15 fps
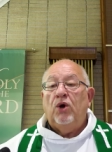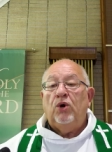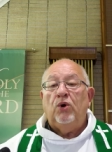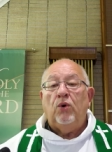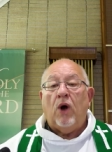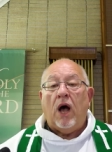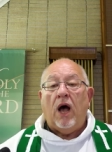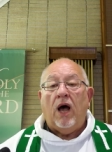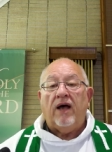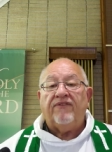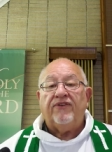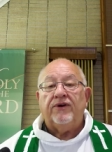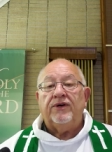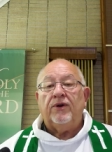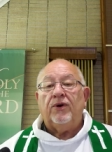who
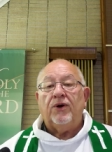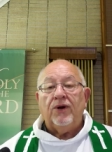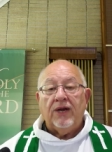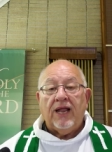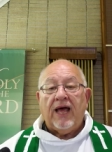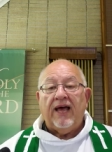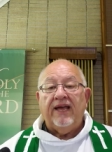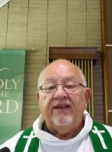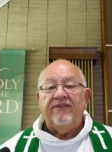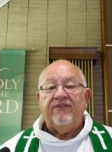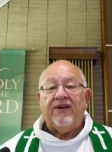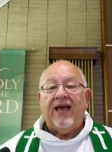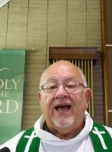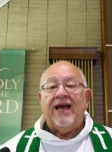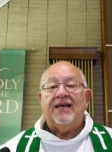offered her life
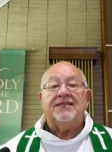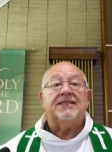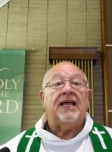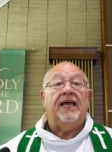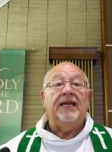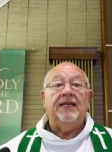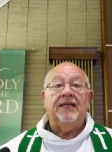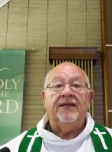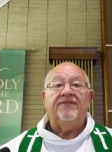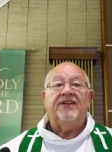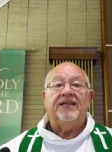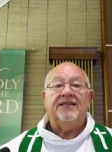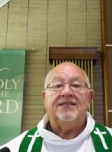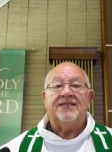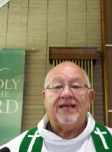as a
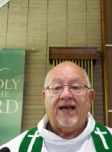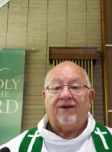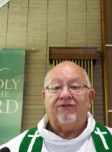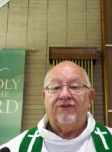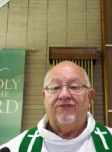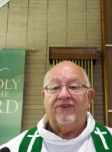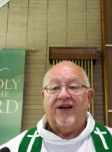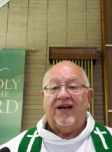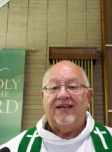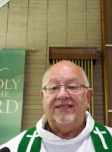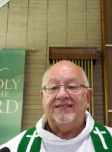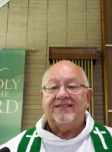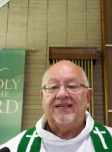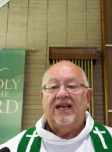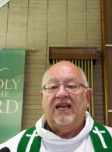living
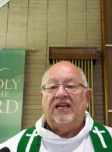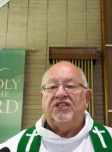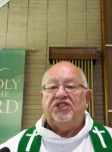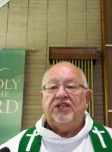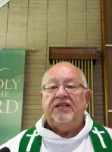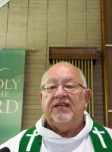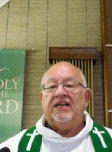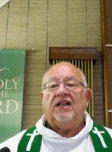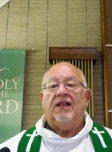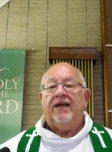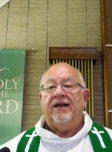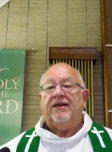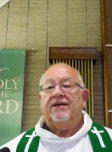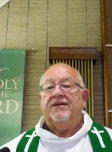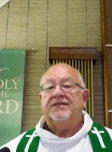sacrifice. She
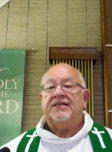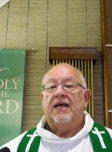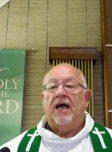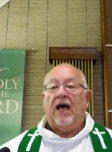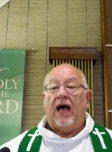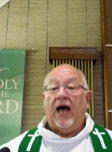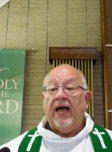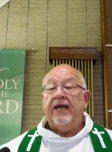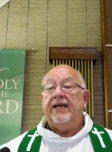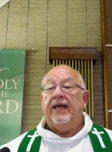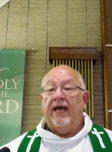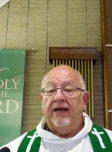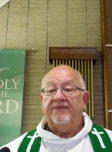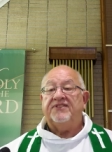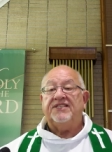declares, I
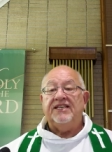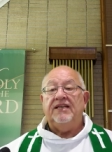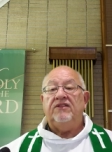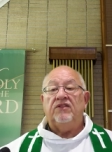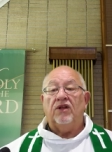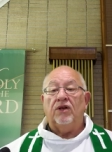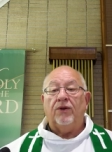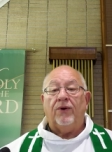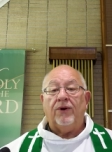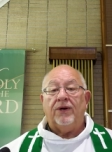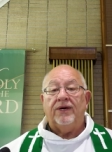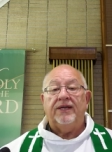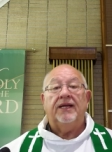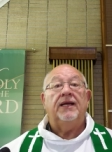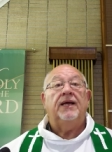have seen the
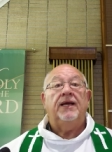Lord.